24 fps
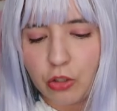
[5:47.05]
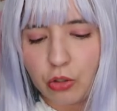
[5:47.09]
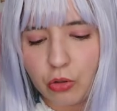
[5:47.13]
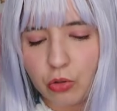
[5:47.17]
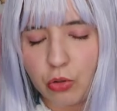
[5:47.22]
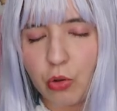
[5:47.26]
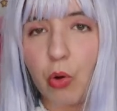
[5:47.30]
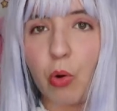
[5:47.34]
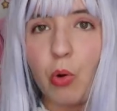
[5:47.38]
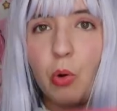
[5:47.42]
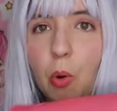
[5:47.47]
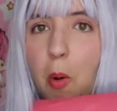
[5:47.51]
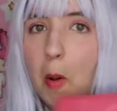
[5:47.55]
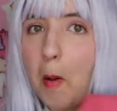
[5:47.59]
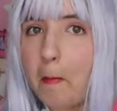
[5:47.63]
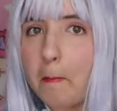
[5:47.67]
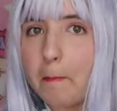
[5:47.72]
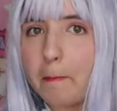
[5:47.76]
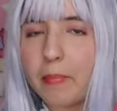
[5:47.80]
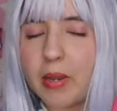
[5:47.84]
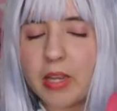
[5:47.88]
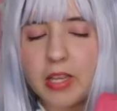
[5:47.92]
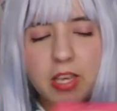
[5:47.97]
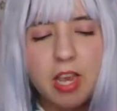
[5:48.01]
So
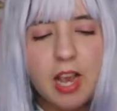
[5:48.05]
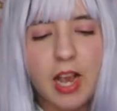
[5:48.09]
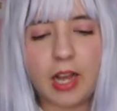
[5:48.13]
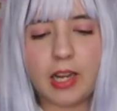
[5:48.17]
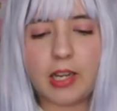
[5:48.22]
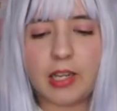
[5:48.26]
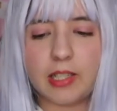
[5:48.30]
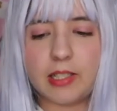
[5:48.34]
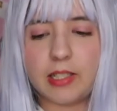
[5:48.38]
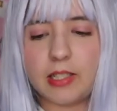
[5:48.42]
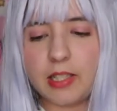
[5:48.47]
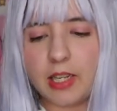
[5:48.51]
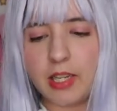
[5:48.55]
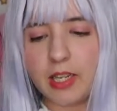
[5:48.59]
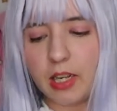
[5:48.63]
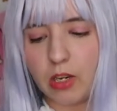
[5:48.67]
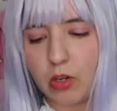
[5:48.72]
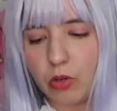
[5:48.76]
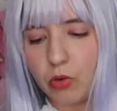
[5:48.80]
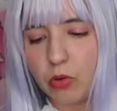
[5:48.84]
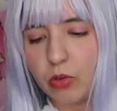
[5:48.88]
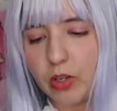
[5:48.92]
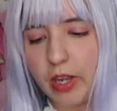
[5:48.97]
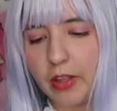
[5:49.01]
yeah, let's take
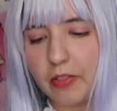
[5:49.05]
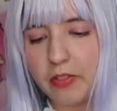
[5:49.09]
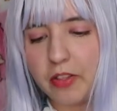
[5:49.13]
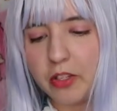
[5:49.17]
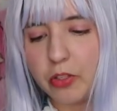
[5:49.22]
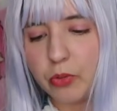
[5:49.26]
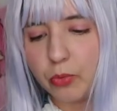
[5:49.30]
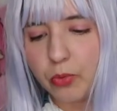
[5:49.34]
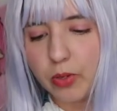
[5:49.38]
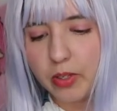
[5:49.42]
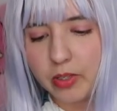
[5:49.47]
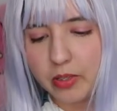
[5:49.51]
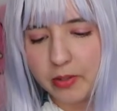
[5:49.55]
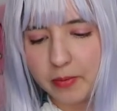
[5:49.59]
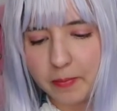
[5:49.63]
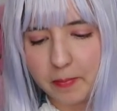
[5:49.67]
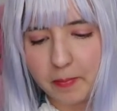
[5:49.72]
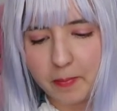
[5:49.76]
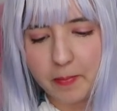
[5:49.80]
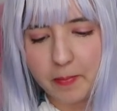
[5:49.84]
a look at this one.